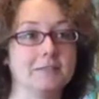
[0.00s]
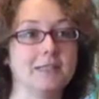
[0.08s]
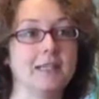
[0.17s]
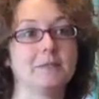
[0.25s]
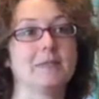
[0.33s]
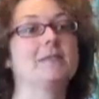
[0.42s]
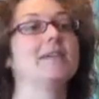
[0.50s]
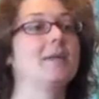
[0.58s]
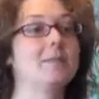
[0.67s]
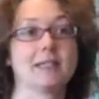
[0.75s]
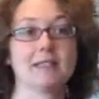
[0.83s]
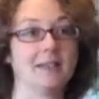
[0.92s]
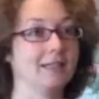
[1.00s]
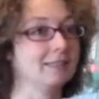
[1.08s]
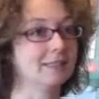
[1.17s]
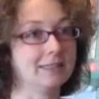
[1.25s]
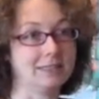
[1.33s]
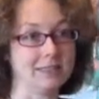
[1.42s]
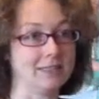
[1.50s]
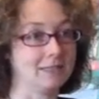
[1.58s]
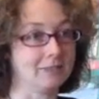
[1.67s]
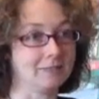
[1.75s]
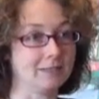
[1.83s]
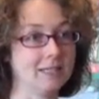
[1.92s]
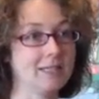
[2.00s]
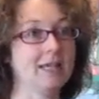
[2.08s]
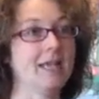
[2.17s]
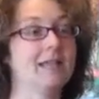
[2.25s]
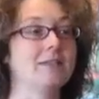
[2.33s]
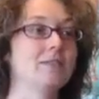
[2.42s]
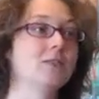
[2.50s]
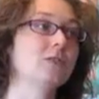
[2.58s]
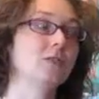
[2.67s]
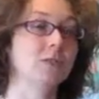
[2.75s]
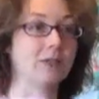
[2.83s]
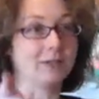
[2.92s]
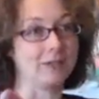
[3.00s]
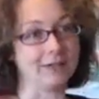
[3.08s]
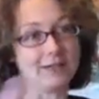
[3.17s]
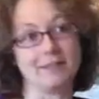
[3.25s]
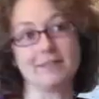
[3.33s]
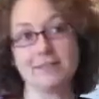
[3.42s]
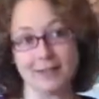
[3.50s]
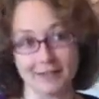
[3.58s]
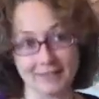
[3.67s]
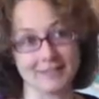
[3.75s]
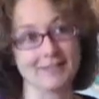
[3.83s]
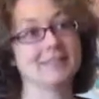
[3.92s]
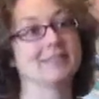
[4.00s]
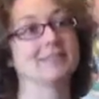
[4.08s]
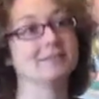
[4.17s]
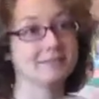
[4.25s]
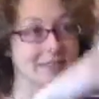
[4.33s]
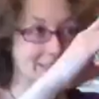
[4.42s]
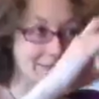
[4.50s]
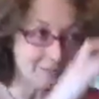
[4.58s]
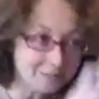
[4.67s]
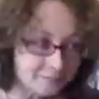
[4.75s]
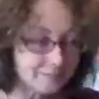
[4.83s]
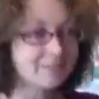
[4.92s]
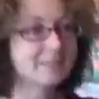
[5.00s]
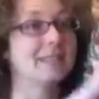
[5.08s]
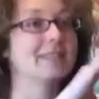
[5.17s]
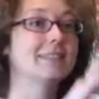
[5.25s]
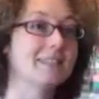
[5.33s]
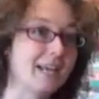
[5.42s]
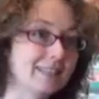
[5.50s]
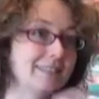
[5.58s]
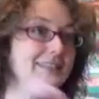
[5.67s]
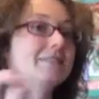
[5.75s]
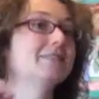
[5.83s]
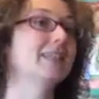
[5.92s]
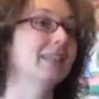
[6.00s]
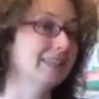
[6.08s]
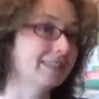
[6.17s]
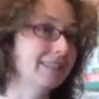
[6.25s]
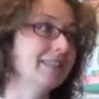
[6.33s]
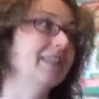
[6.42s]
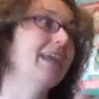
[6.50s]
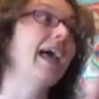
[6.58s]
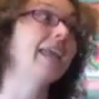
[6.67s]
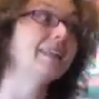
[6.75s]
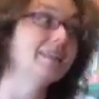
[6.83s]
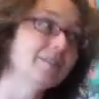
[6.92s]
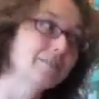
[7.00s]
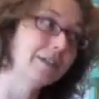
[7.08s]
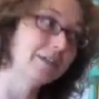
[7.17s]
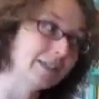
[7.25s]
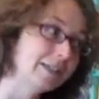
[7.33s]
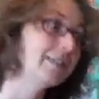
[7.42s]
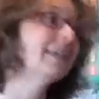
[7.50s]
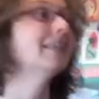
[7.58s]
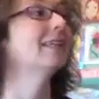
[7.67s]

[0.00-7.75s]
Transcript: like my fabrics constantly change over, and you know how hard it is to, you know, take shots of things and then edit the photo and